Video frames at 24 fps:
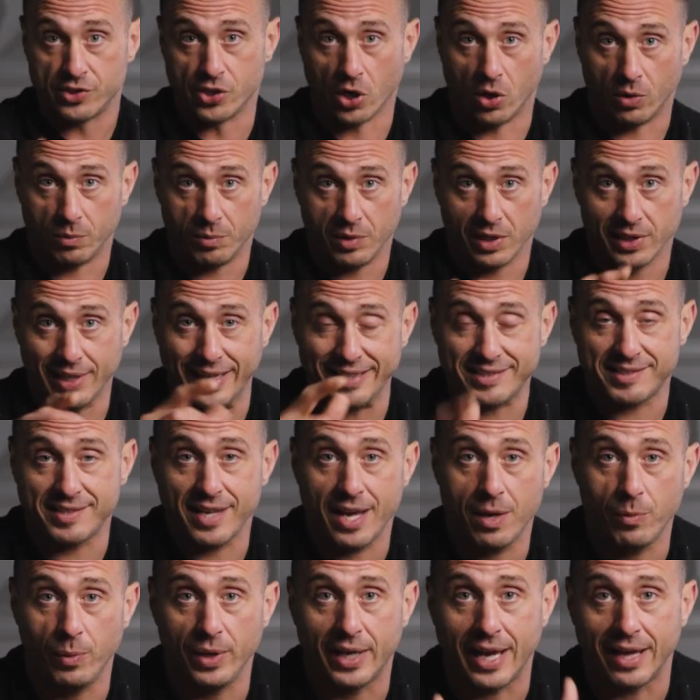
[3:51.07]
So let's
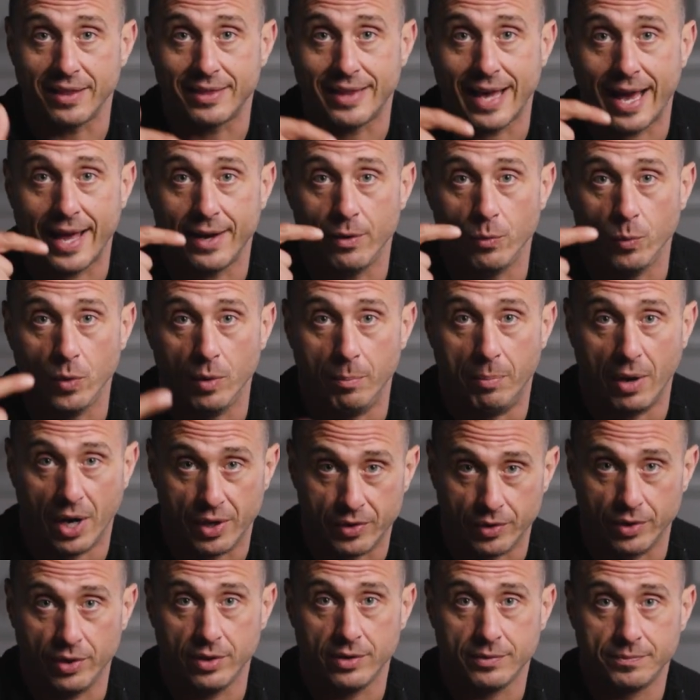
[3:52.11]
say we get that
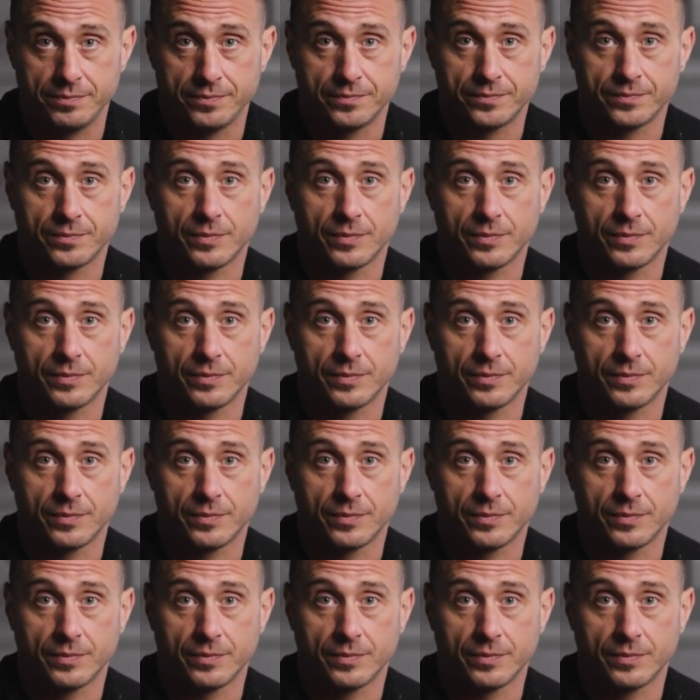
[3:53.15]
rebuttal